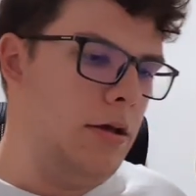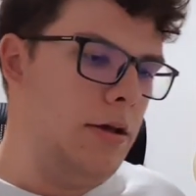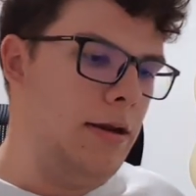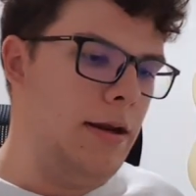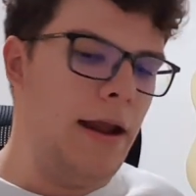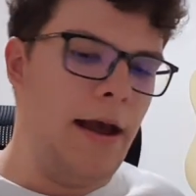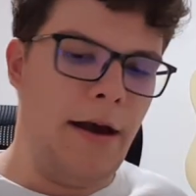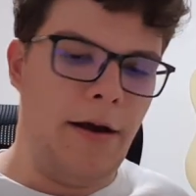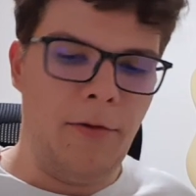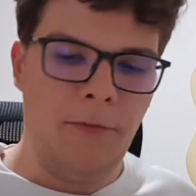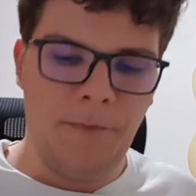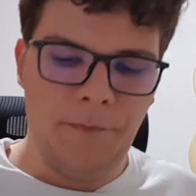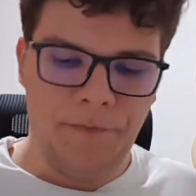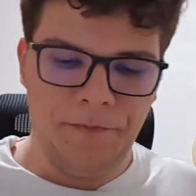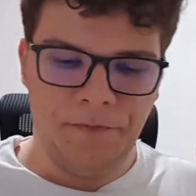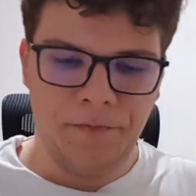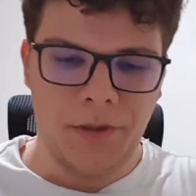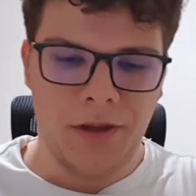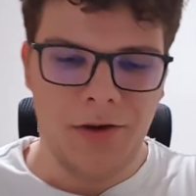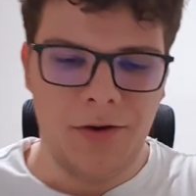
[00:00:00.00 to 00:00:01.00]
Now,
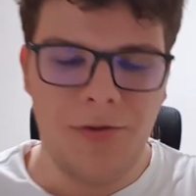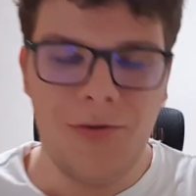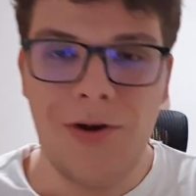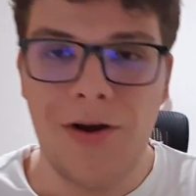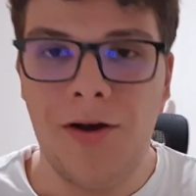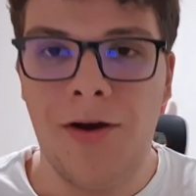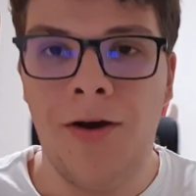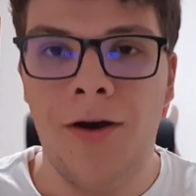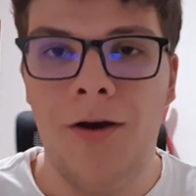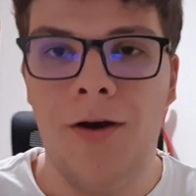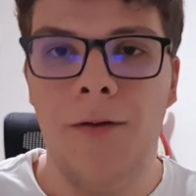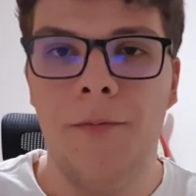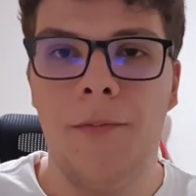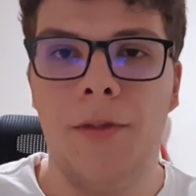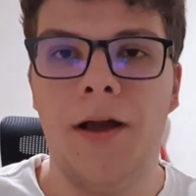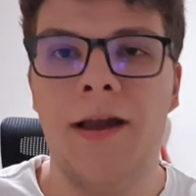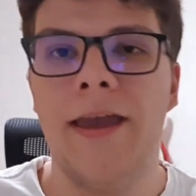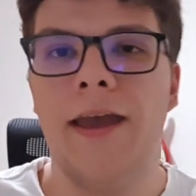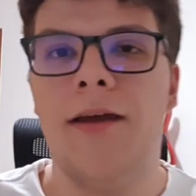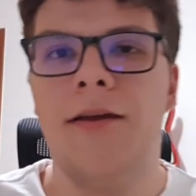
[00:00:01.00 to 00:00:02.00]

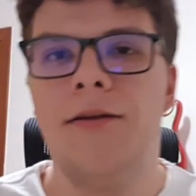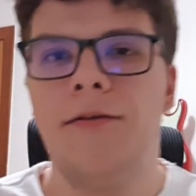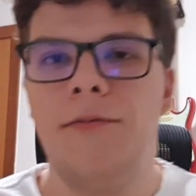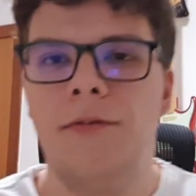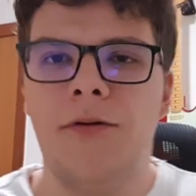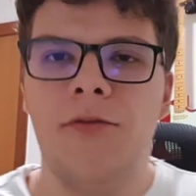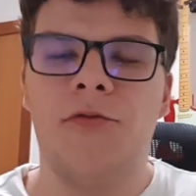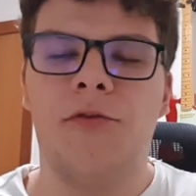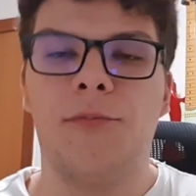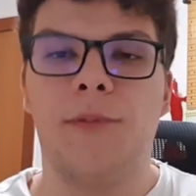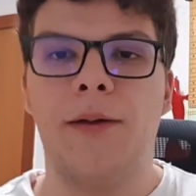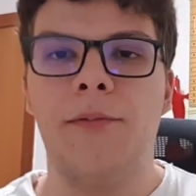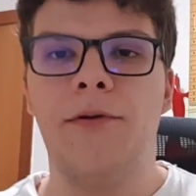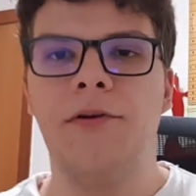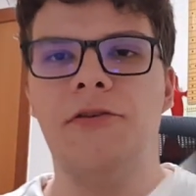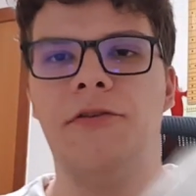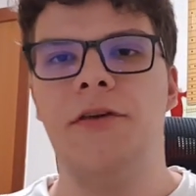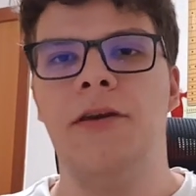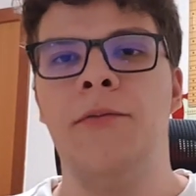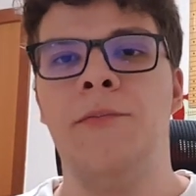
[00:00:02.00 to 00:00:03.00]
again, for my
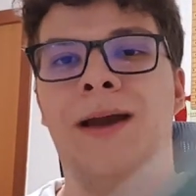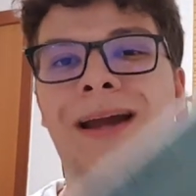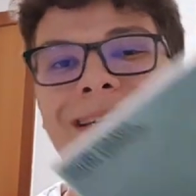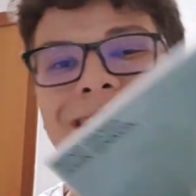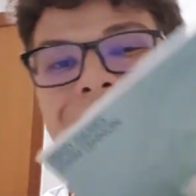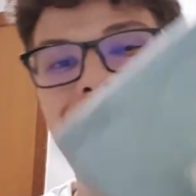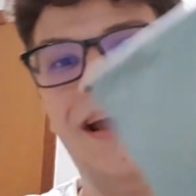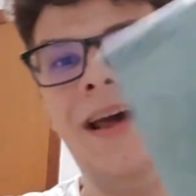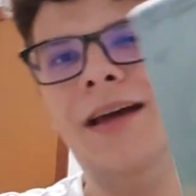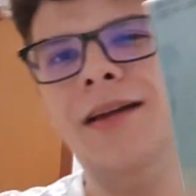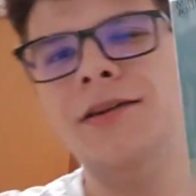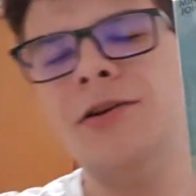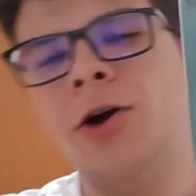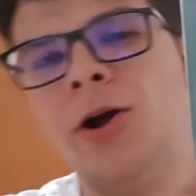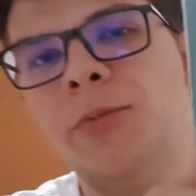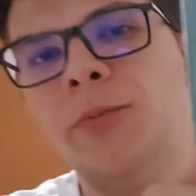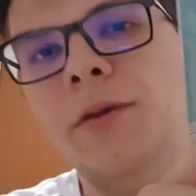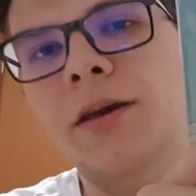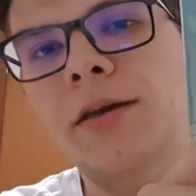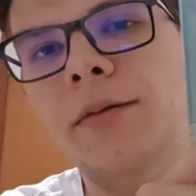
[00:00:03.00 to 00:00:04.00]
birthday, my dad
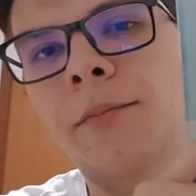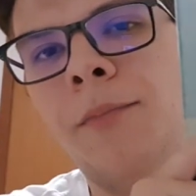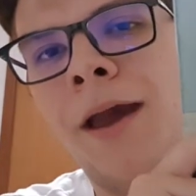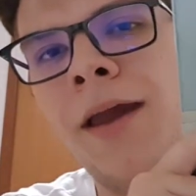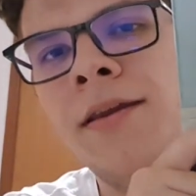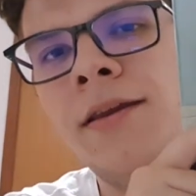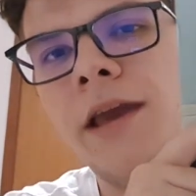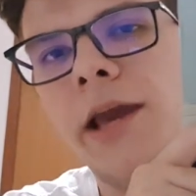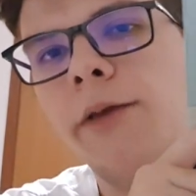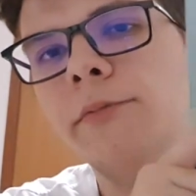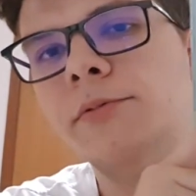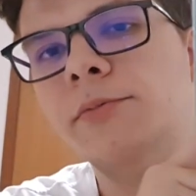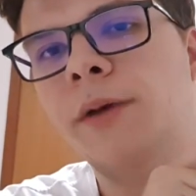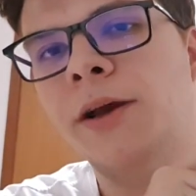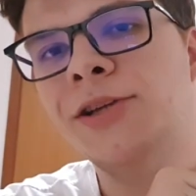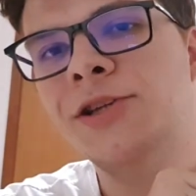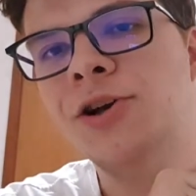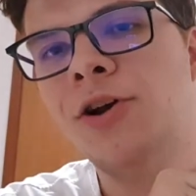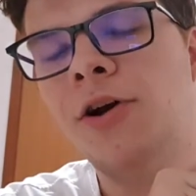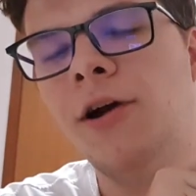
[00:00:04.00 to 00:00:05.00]
got me Mind Games
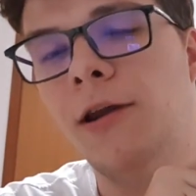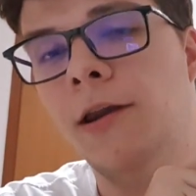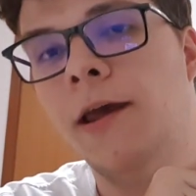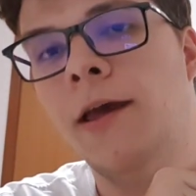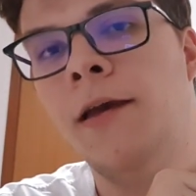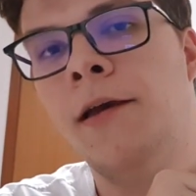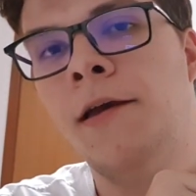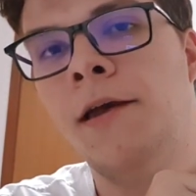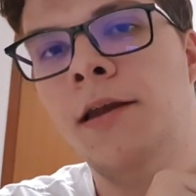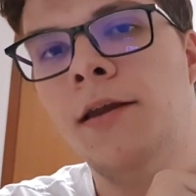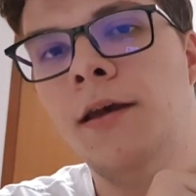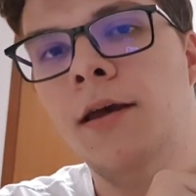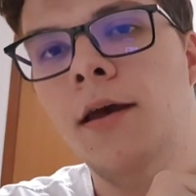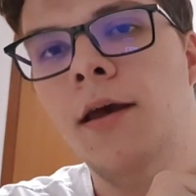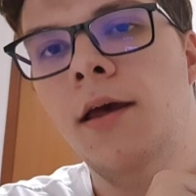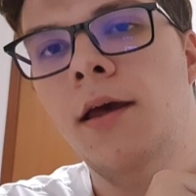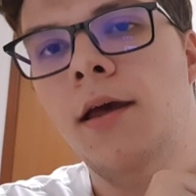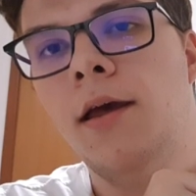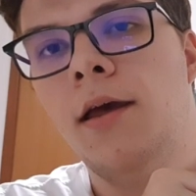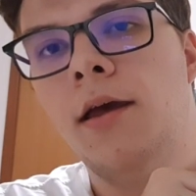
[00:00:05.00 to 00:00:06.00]
by John, and
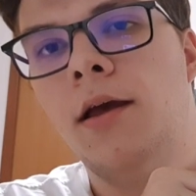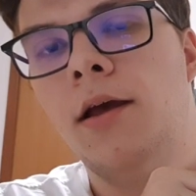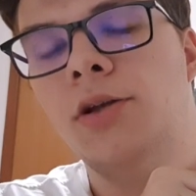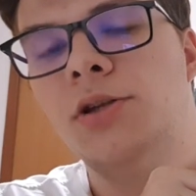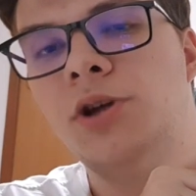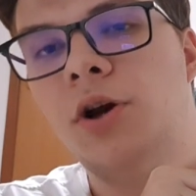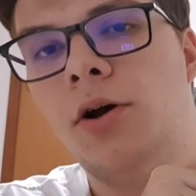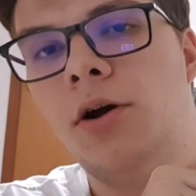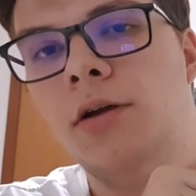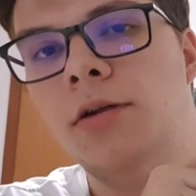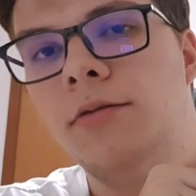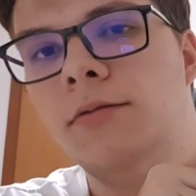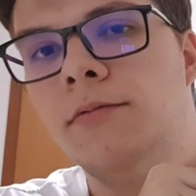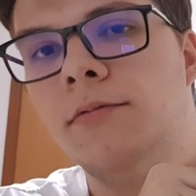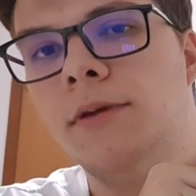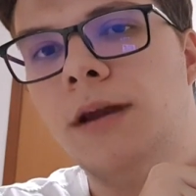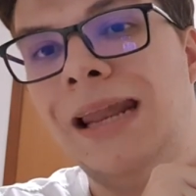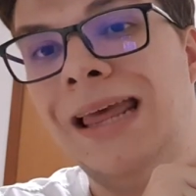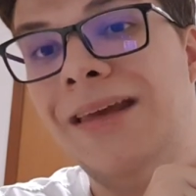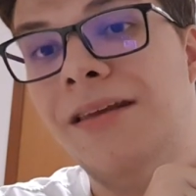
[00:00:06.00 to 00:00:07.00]

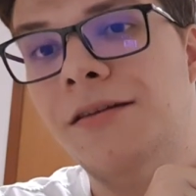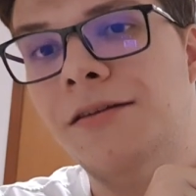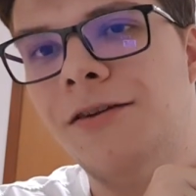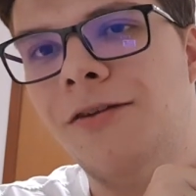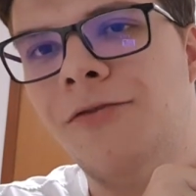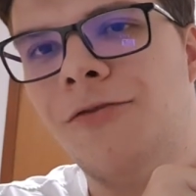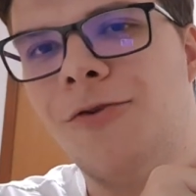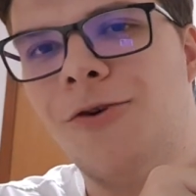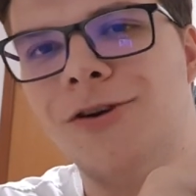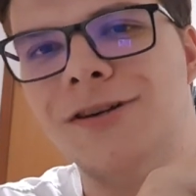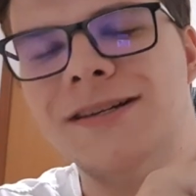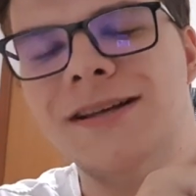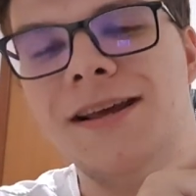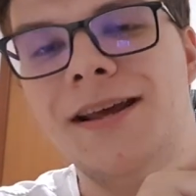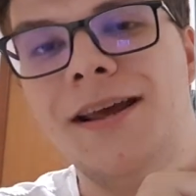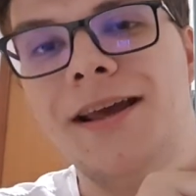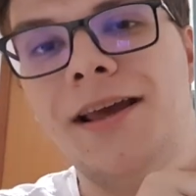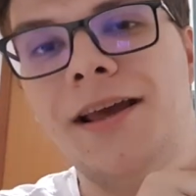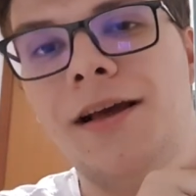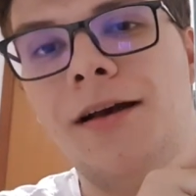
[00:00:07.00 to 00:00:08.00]
John Lennon, of course.
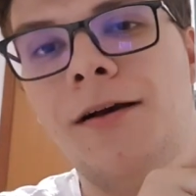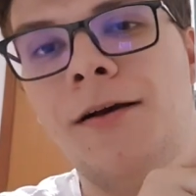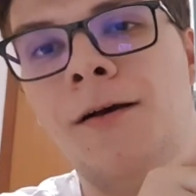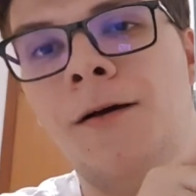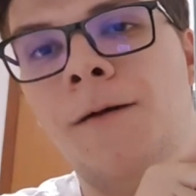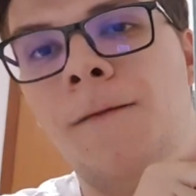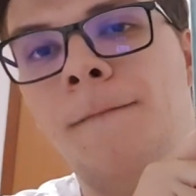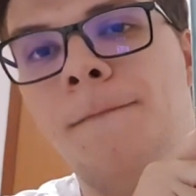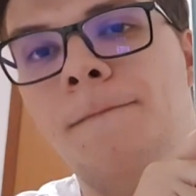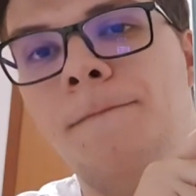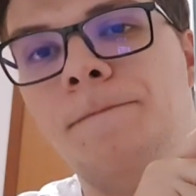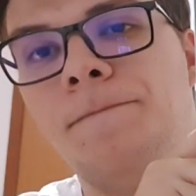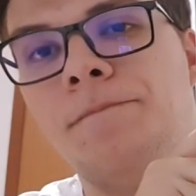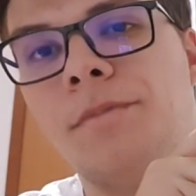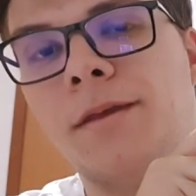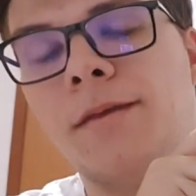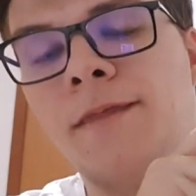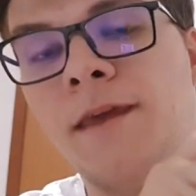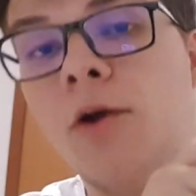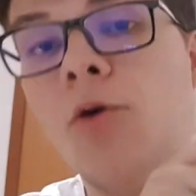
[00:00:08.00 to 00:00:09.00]

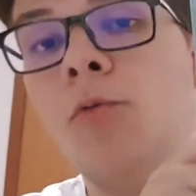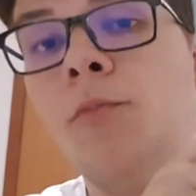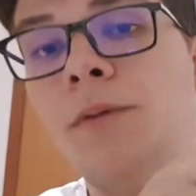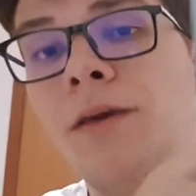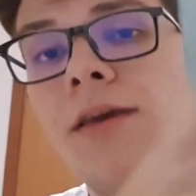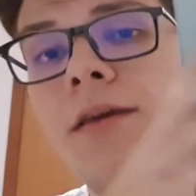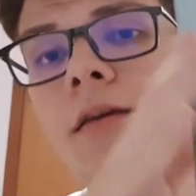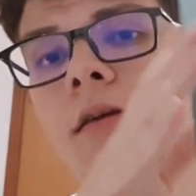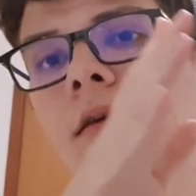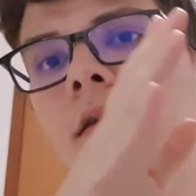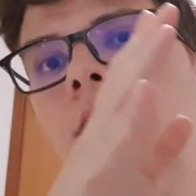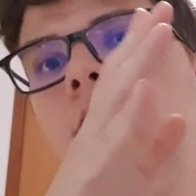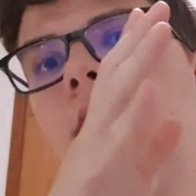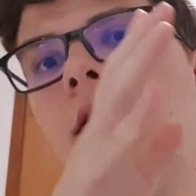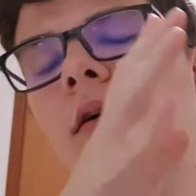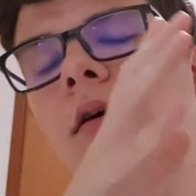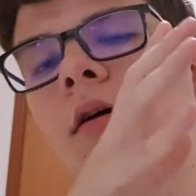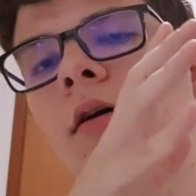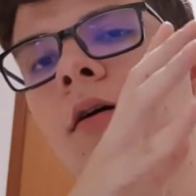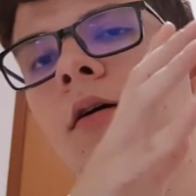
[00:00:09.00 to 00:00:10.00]
There will be
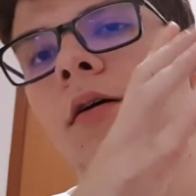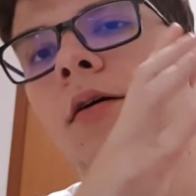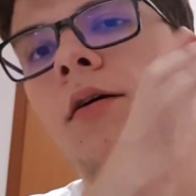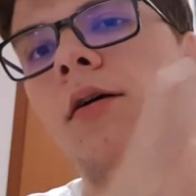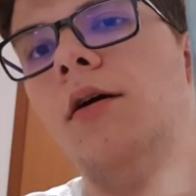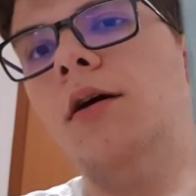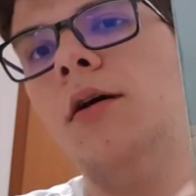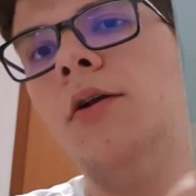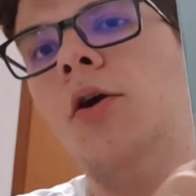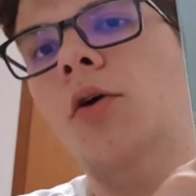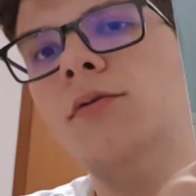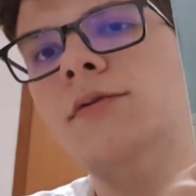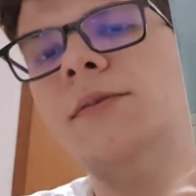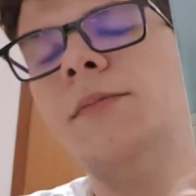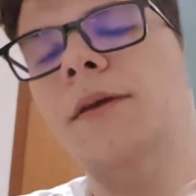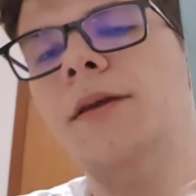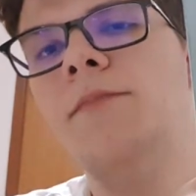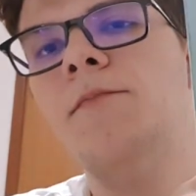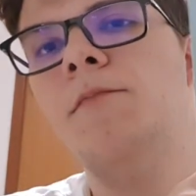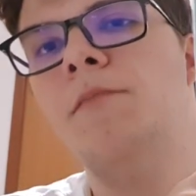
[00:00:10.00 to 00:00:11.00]
an
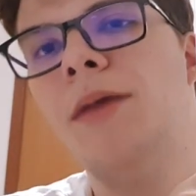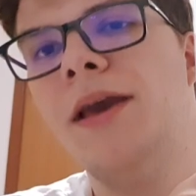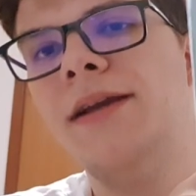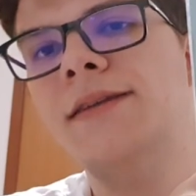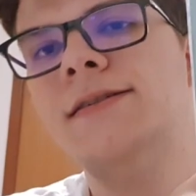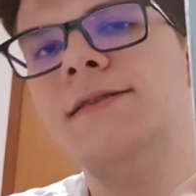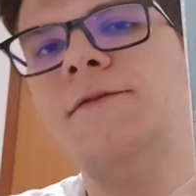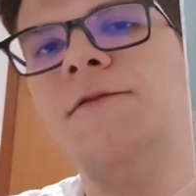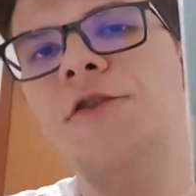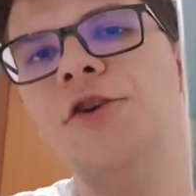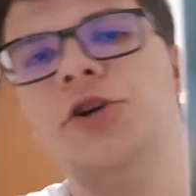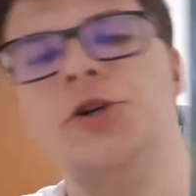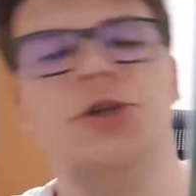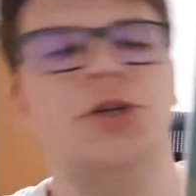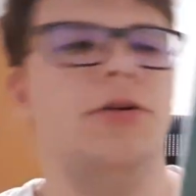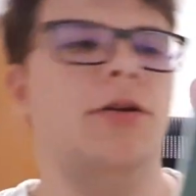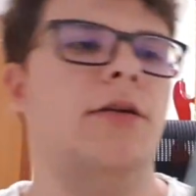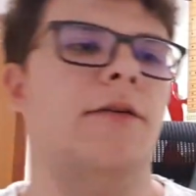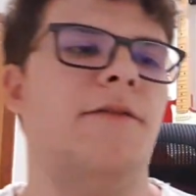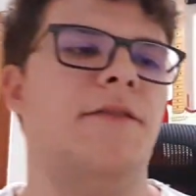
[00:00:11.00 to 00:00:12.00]
ultimate mix
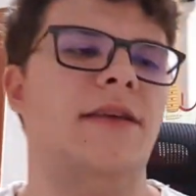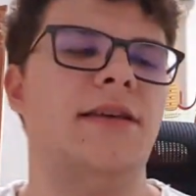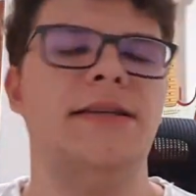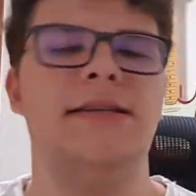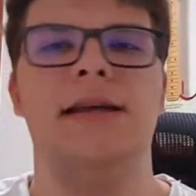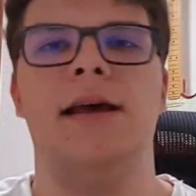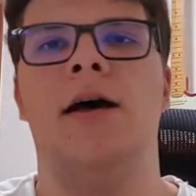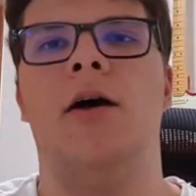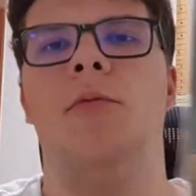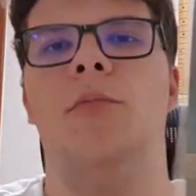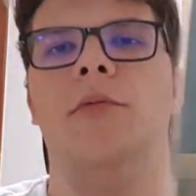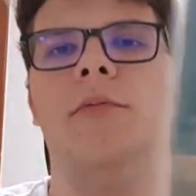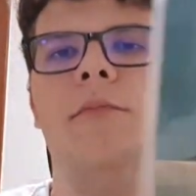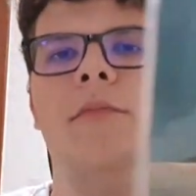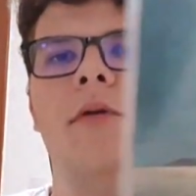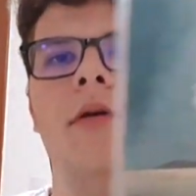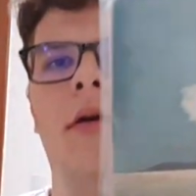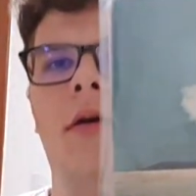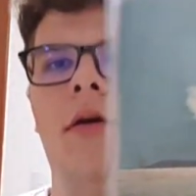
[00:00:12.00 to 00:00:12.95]
version of this album.